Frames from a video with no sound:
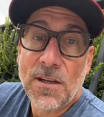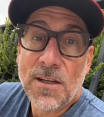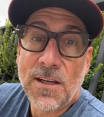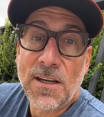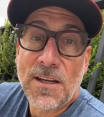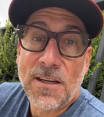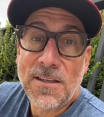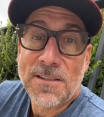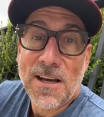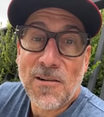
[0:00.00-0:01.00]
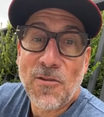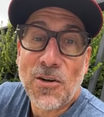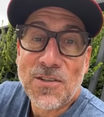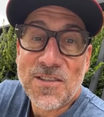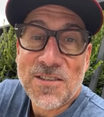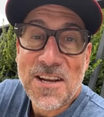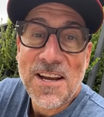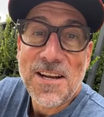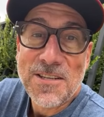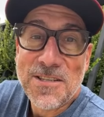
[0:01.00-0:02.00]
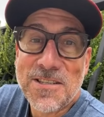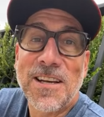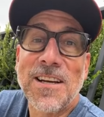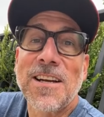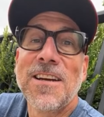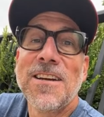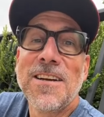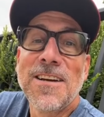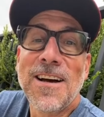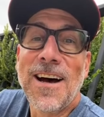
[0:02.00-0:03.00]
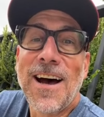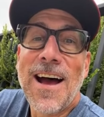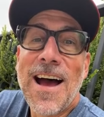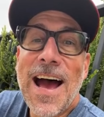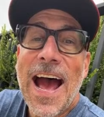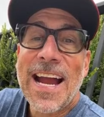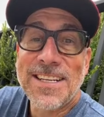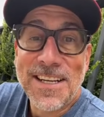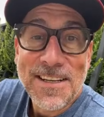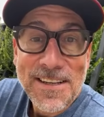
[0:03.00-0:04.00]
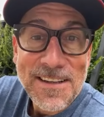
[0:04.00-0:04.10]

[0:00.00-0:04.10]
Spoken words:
He's not even on stage. It's like acted.